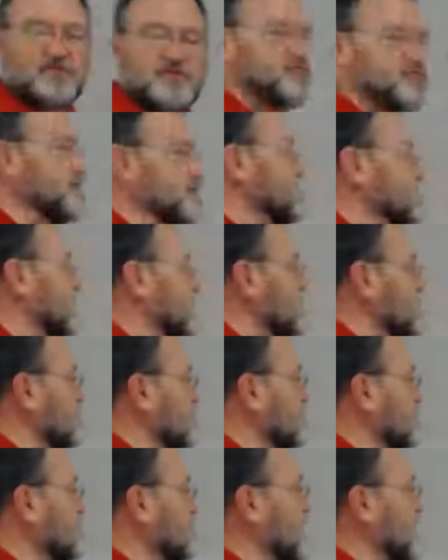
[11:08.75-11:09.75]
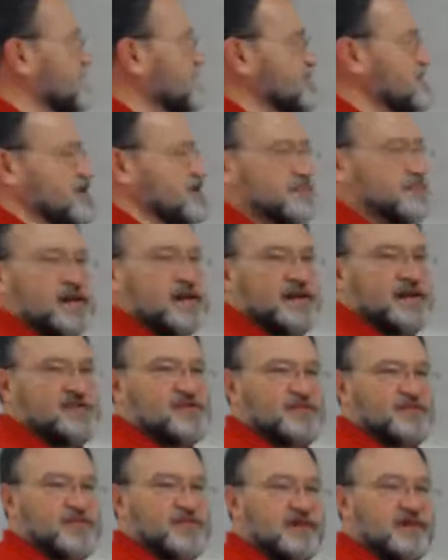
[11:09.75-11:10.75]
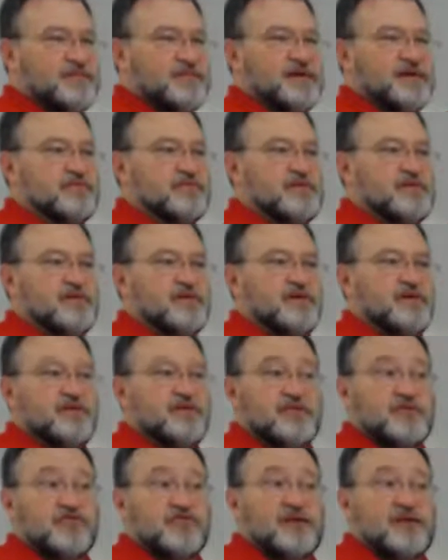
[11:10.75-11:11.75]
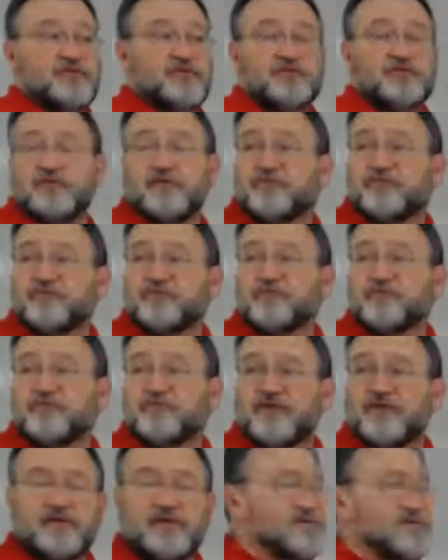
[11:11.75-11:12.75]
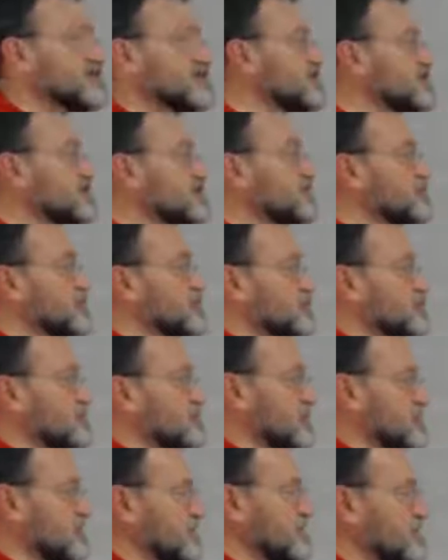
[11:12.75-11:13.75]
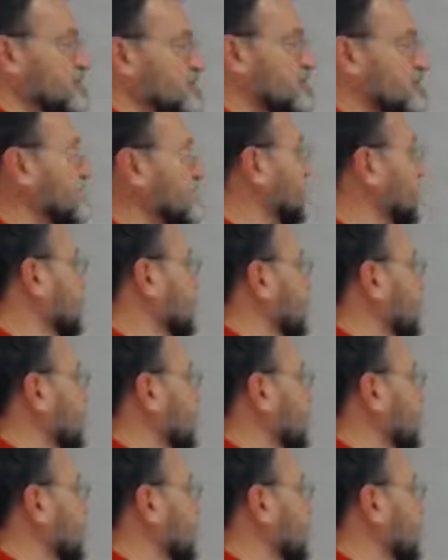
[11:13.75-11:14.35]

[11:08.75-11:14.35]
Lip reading: Just wanted to make sure that you had this in mind as we talk about the transference of protons. It's important to remember this.